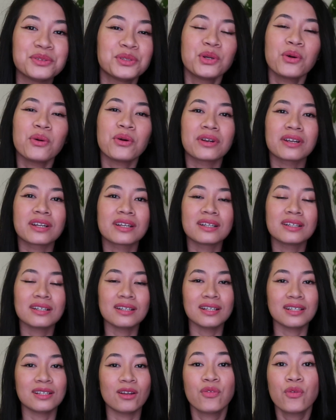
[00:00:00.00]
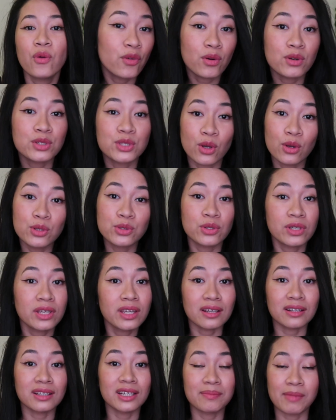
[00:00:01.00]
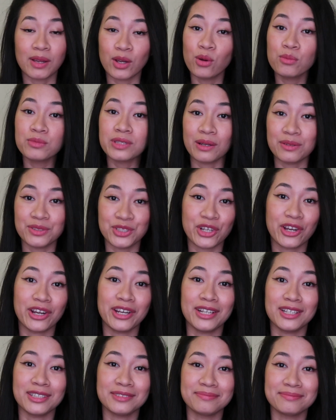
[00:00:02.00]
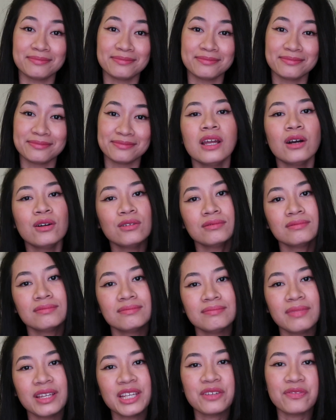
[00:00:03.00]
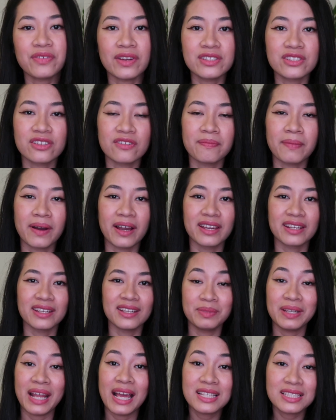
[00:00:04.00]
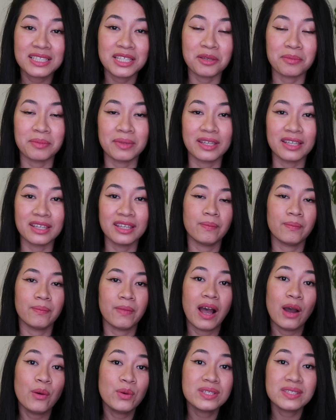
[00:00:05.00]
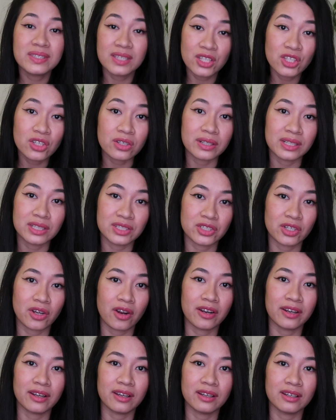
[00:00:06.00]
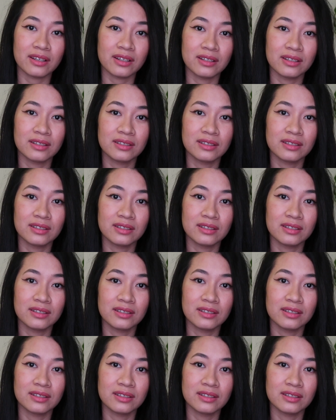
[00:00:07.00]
New York, and of course also here in my hometown, Jakarta. Now, many friends of mine have been asking me, how is Tinder in Jakarta?